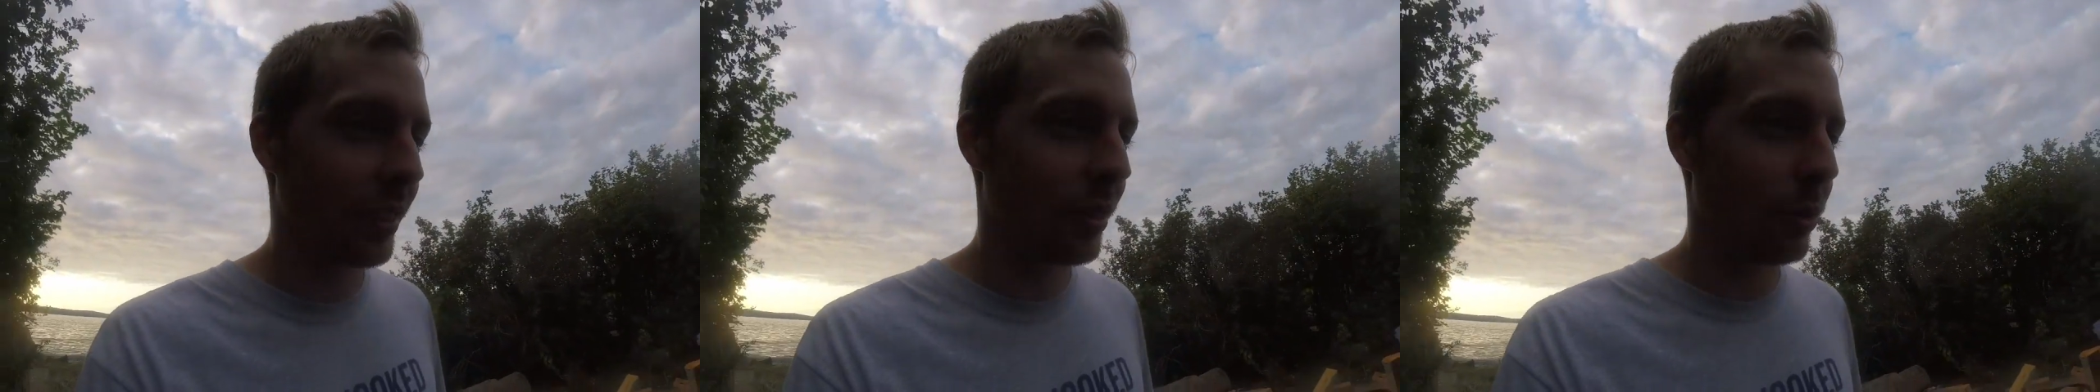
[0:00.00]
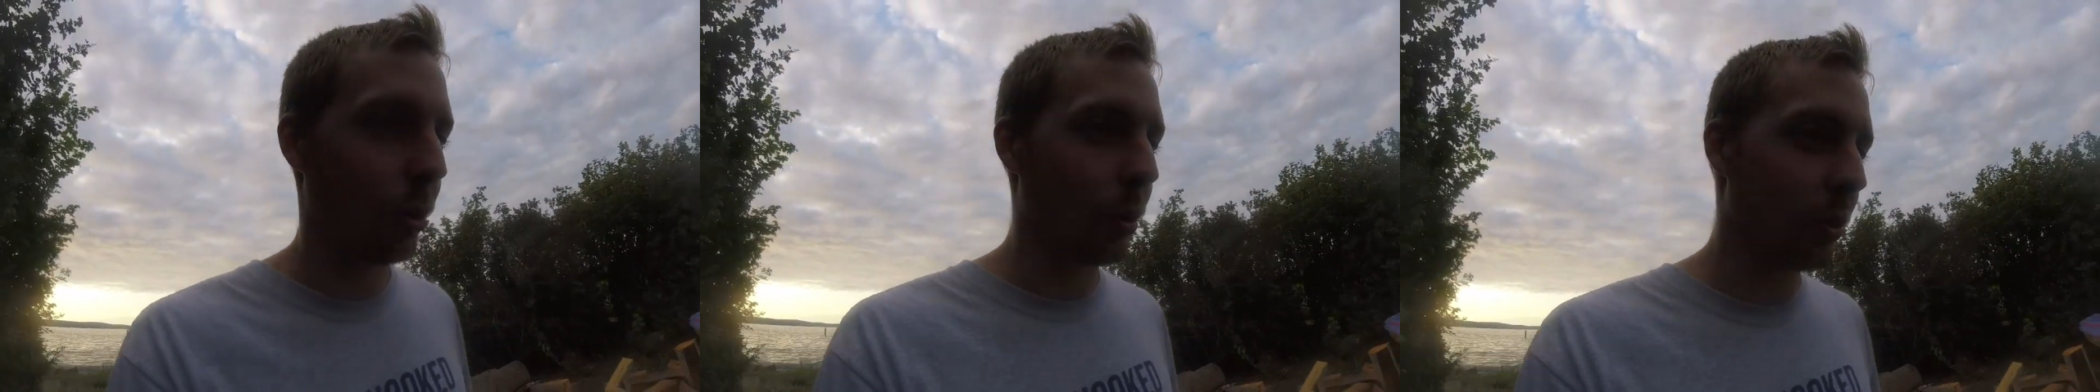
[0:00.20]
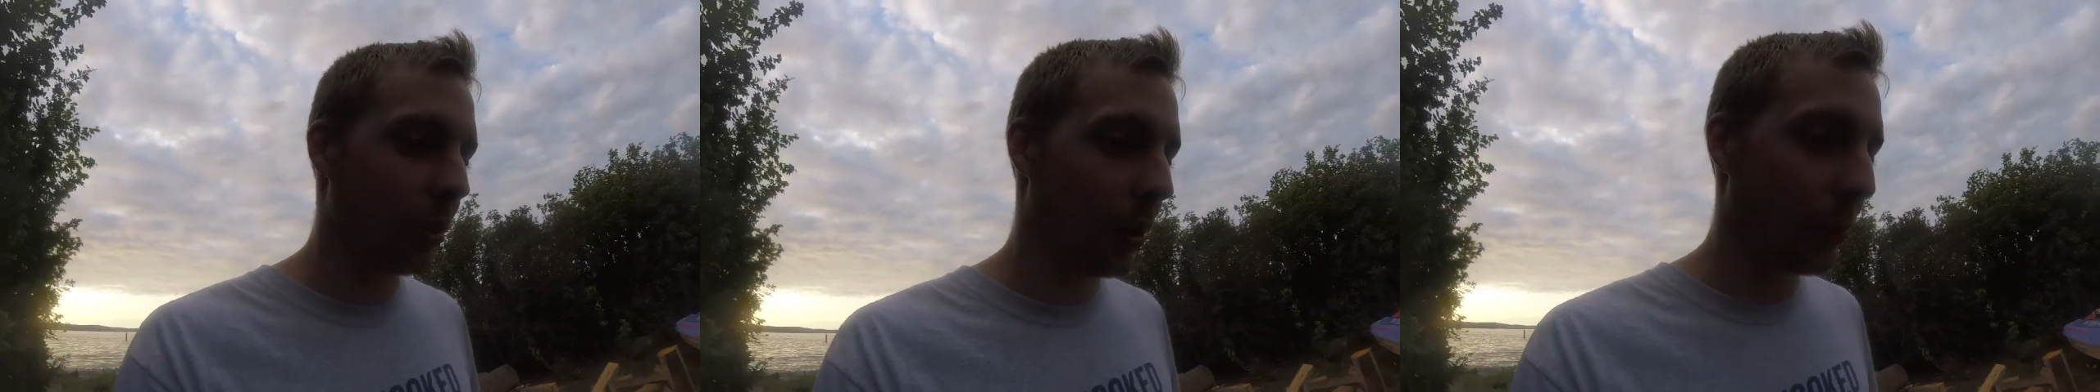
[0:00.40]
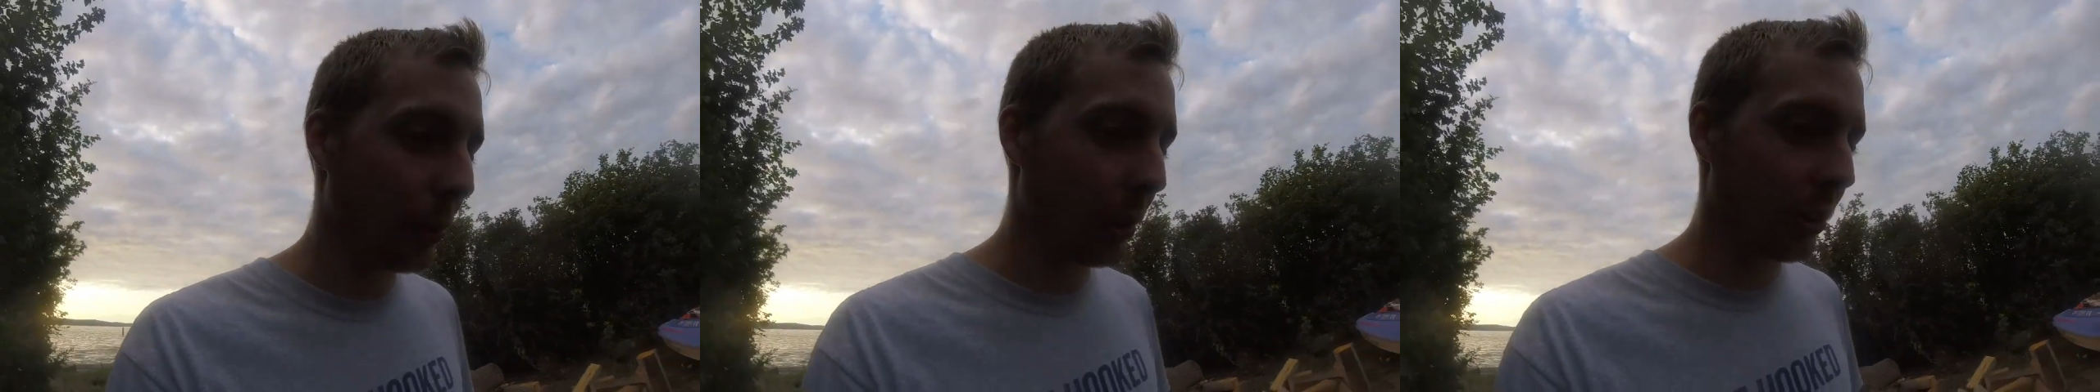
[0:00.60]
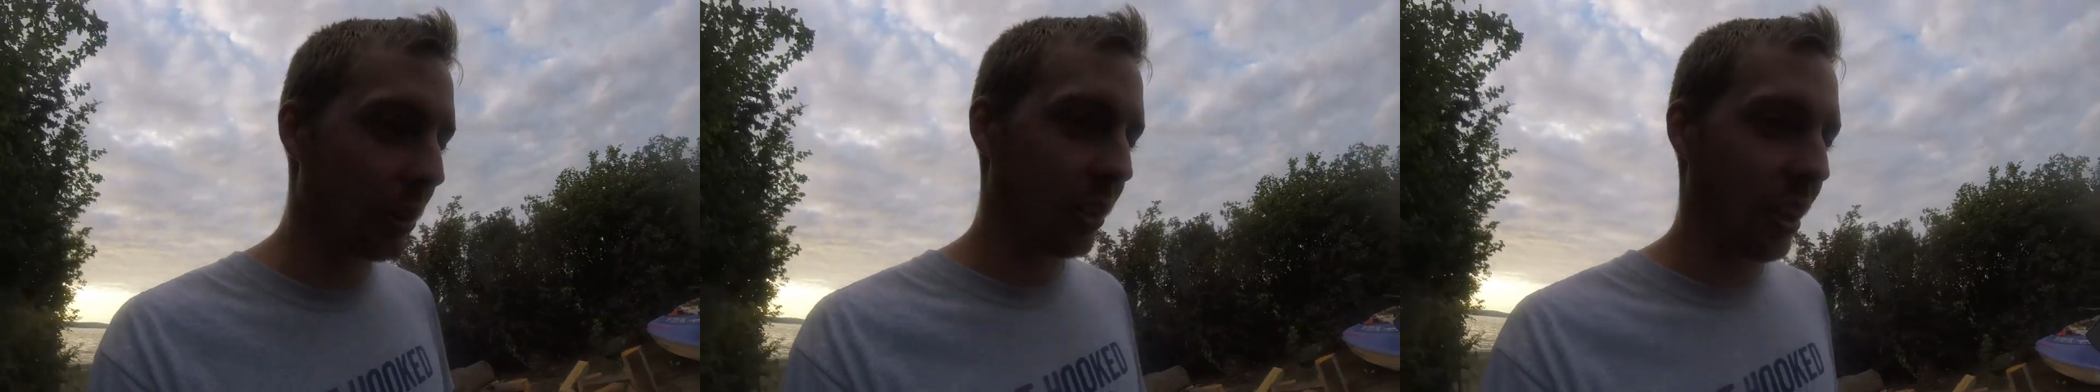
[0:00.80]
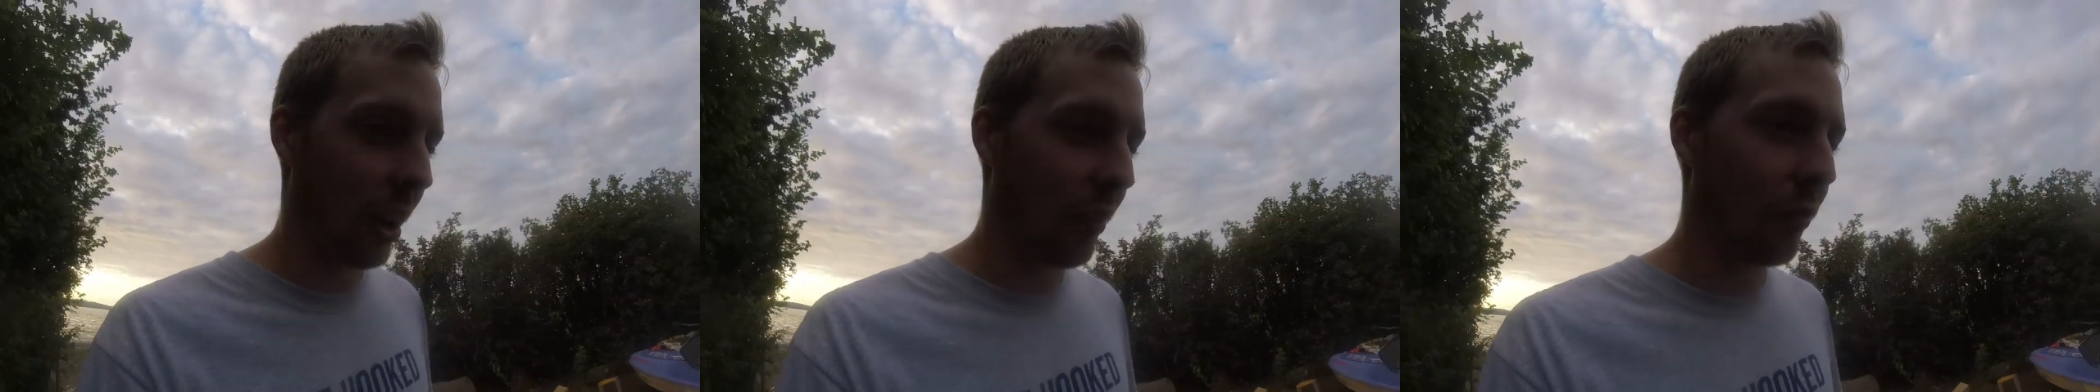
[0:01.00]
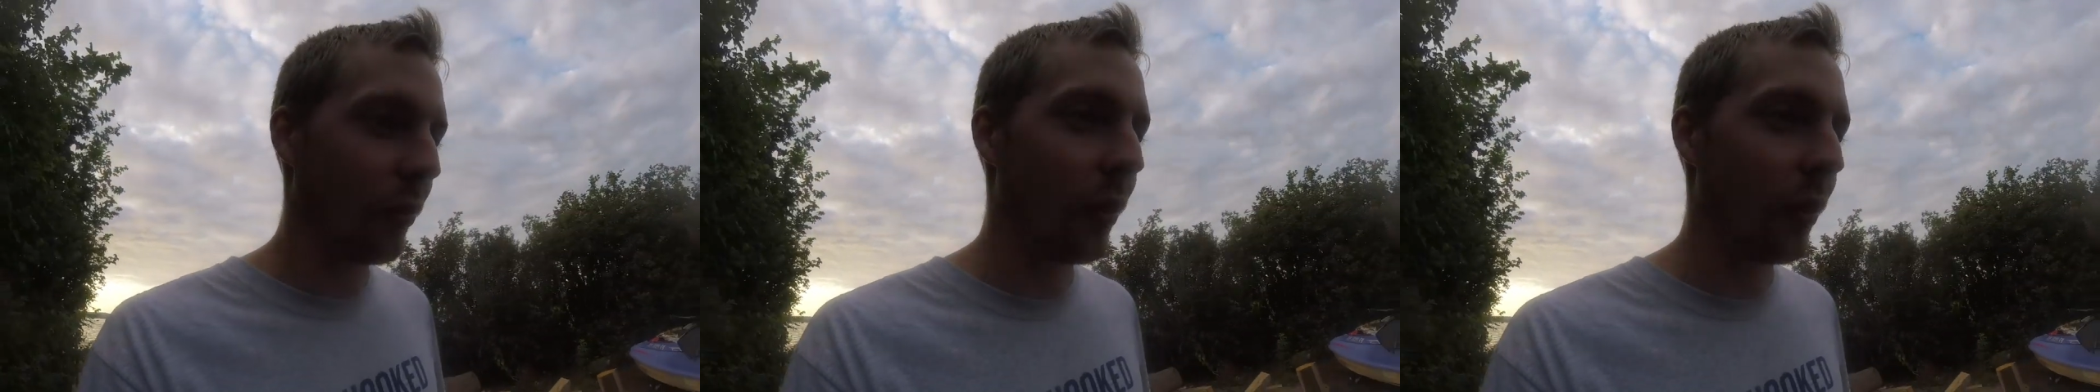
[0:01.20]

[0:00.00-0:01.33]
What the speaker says: sold some of your stuff,